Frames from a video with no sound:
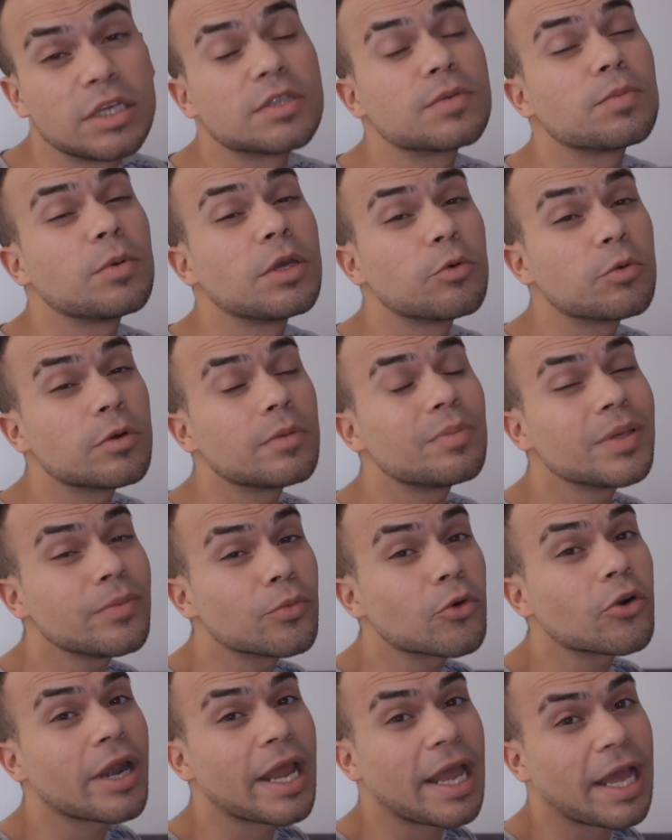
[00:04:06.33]
it would be
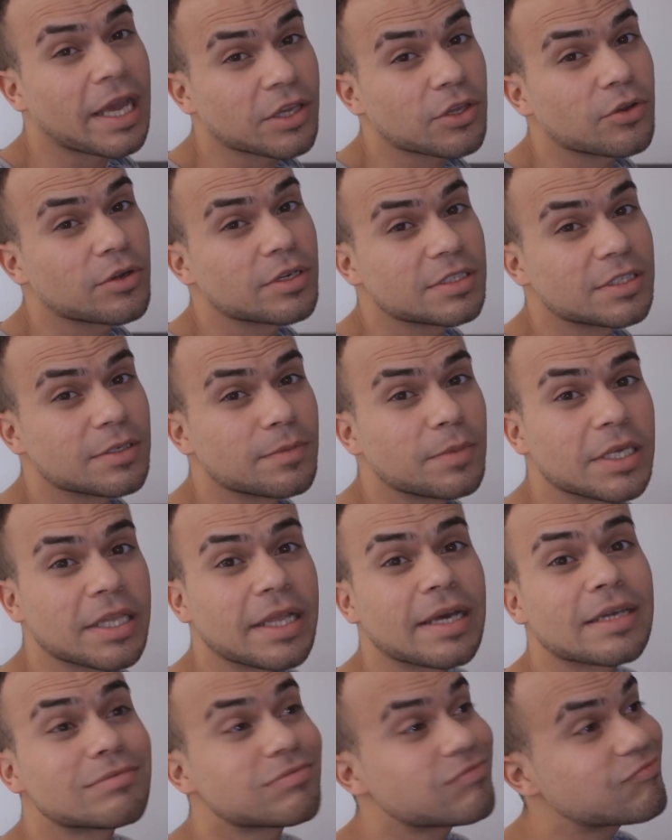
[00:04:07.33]
more accurate to be
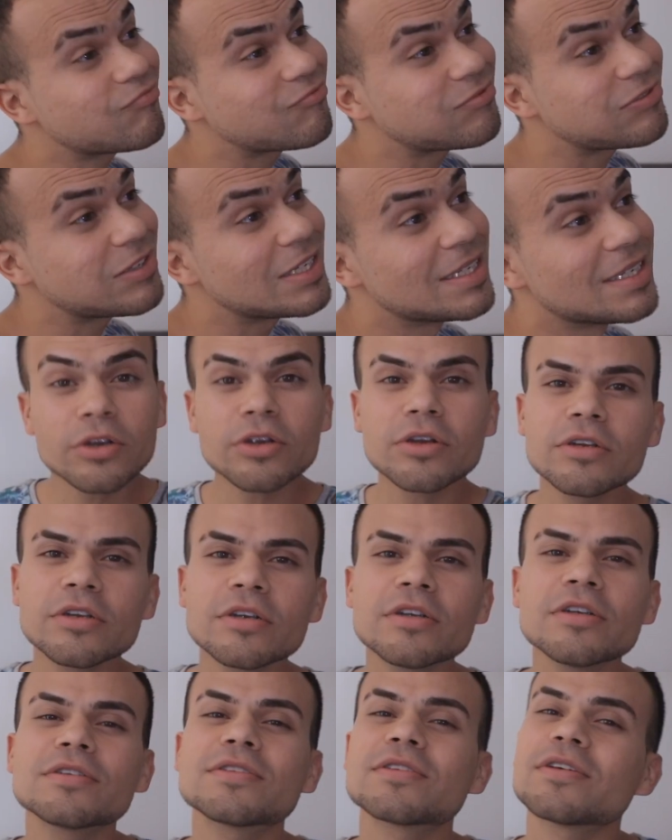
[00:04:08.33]
like, you're a
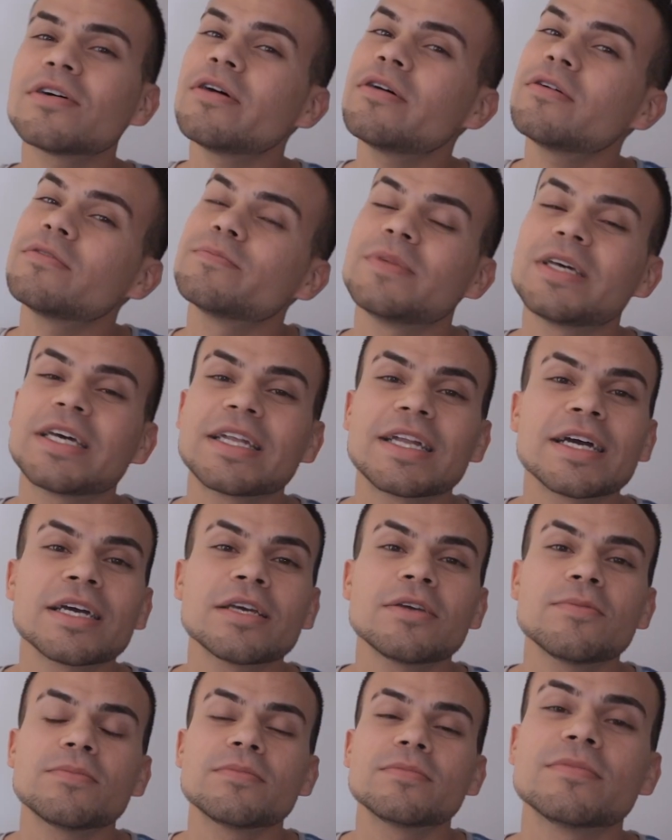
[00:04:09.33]
nurse. Oh man,
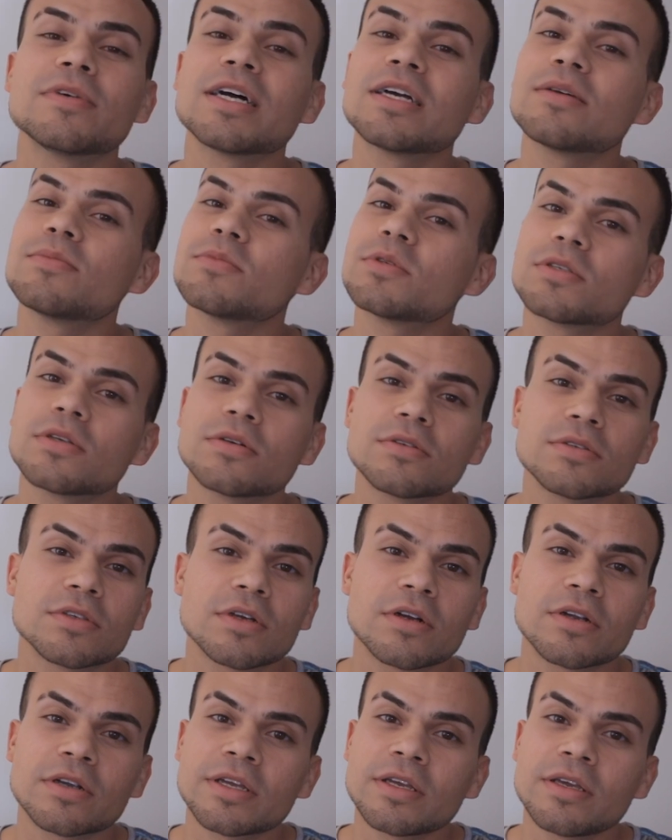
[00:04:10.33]
I am so
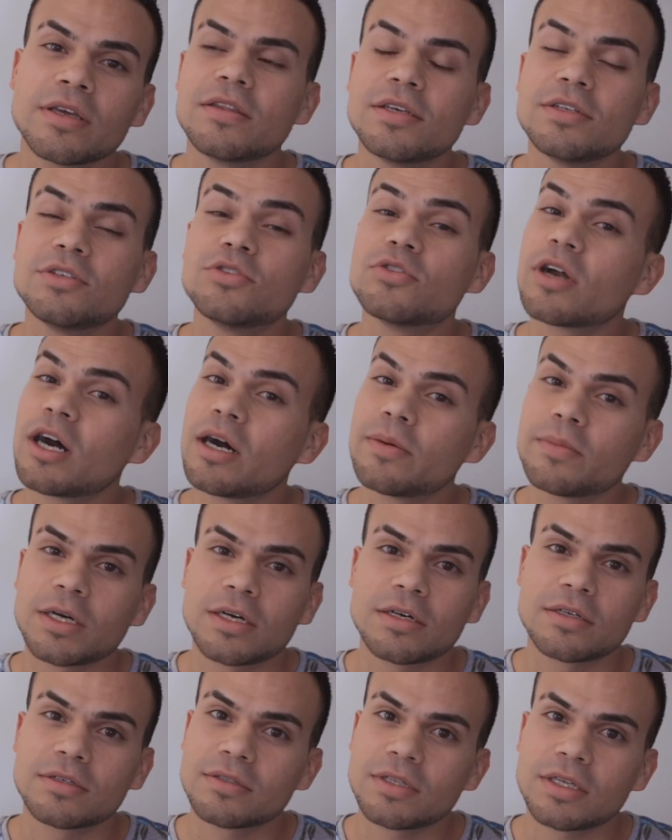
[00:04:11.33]
sorry. The
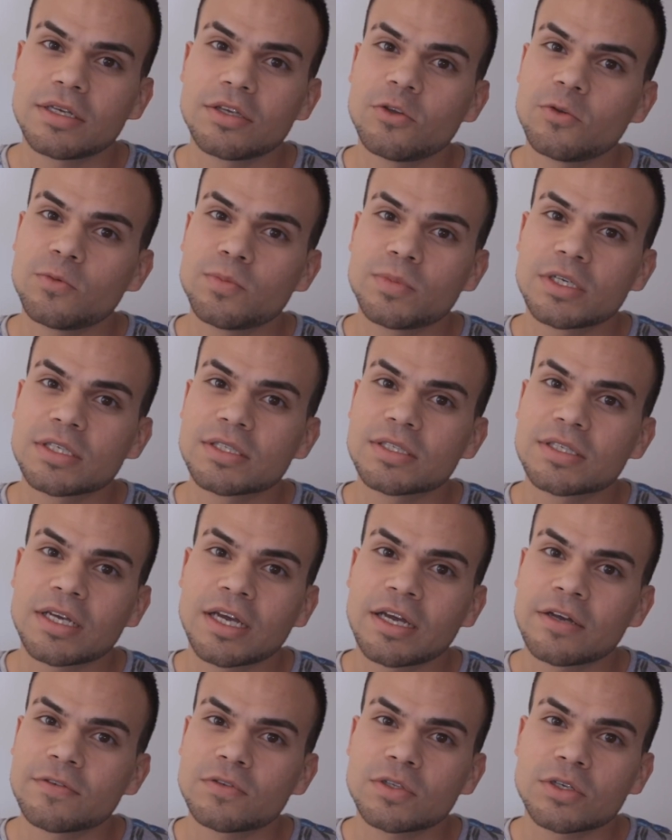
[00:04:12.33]
drama that you must
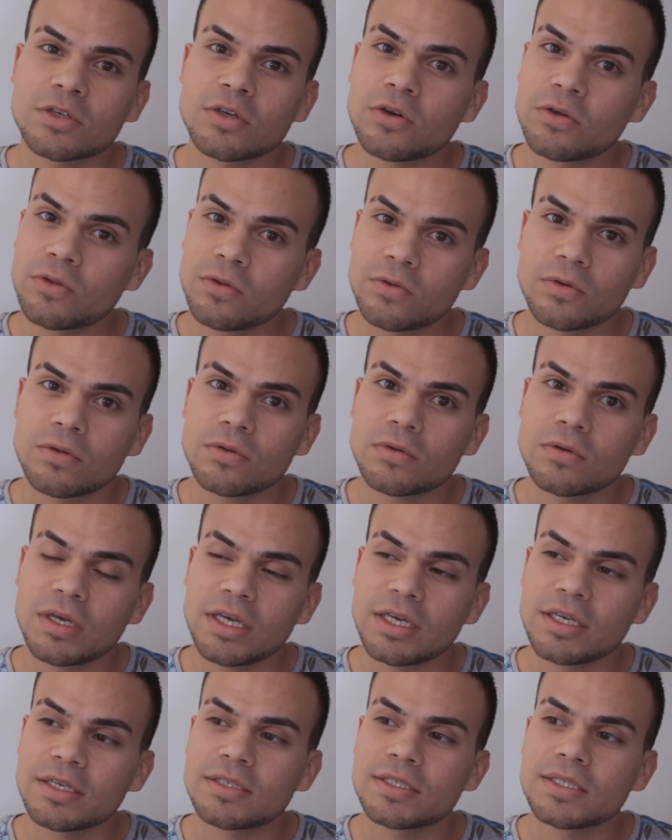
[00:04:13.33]
have to go through
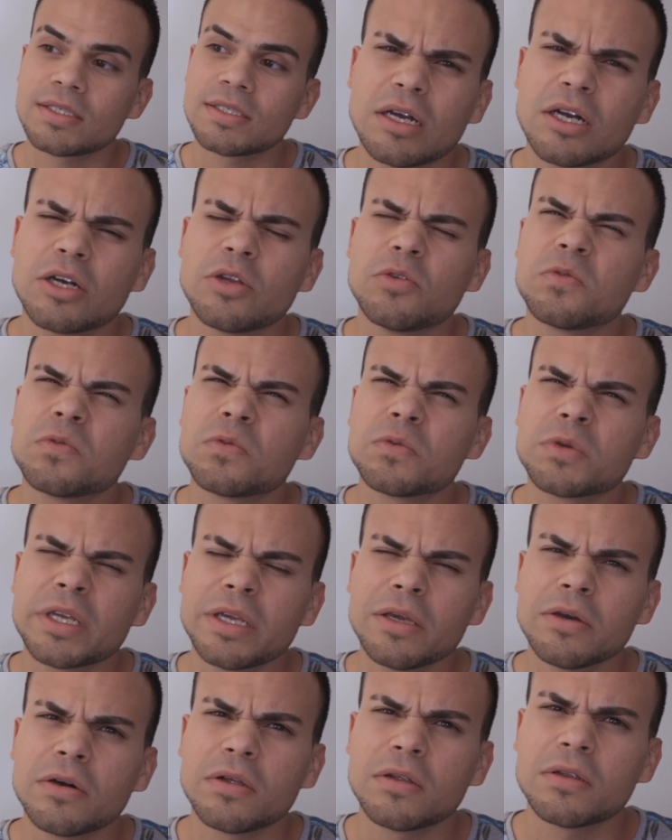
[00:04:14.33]
is
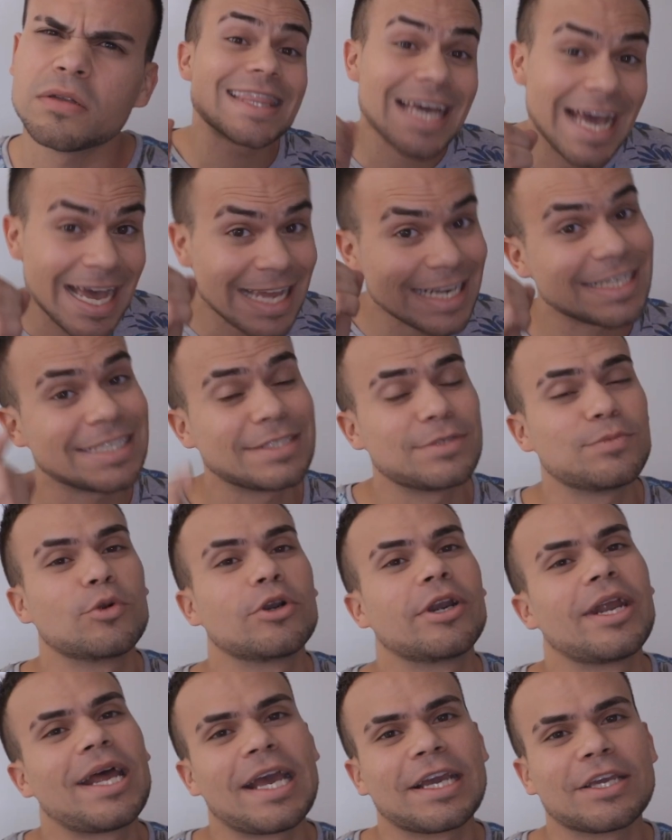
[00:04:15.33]
unreal. That is
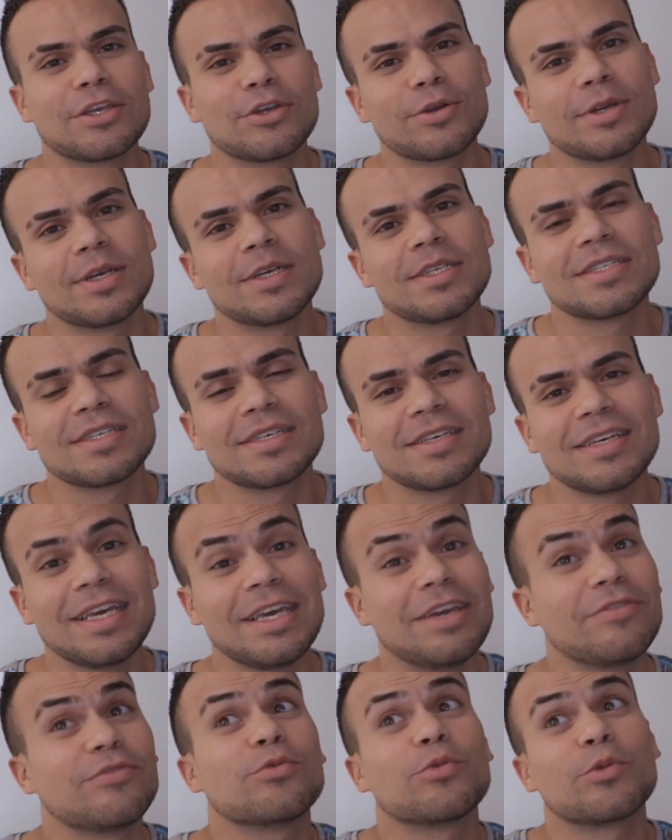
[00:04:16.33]
more accurate.
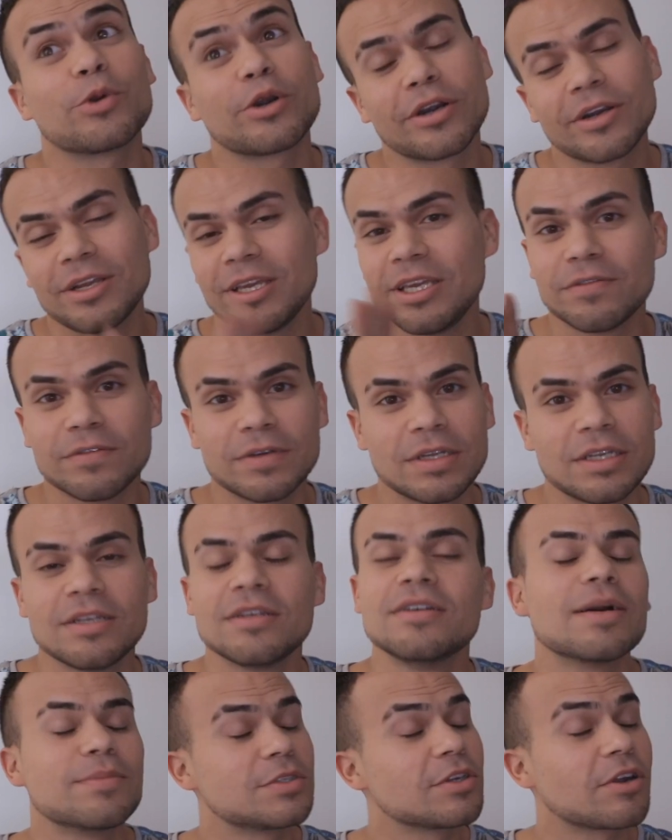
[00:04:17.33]
If we're
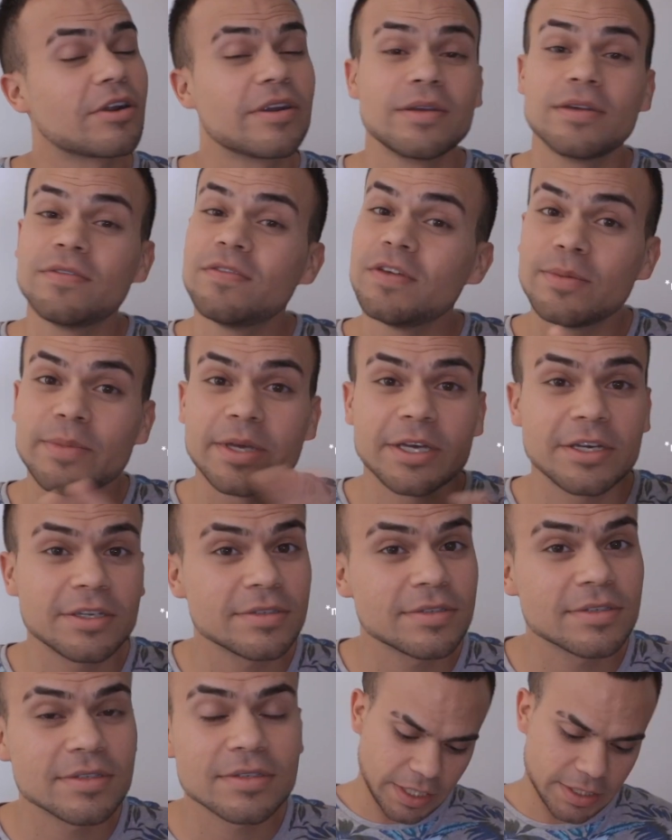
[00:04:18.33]
even. I'm sorry,
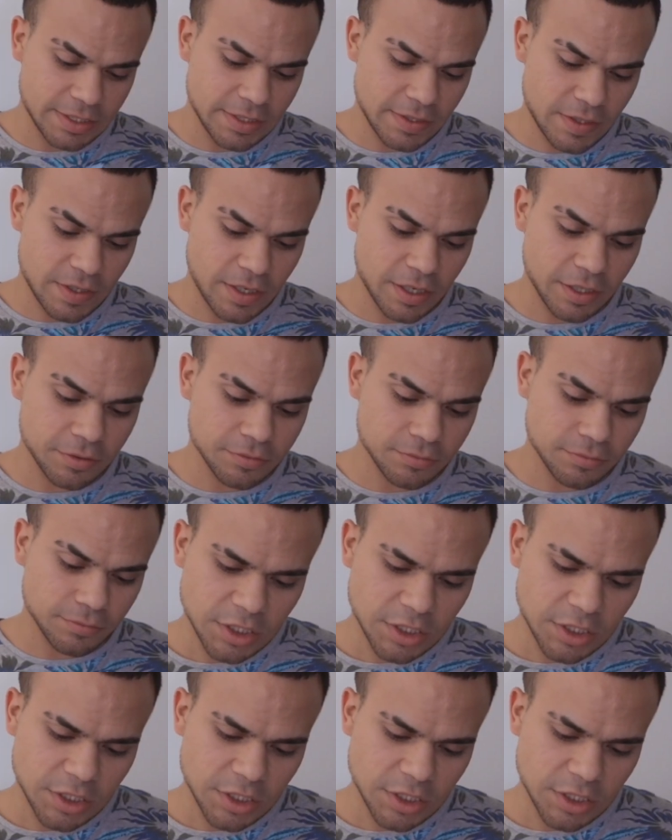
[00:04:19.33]
females, it's a thing.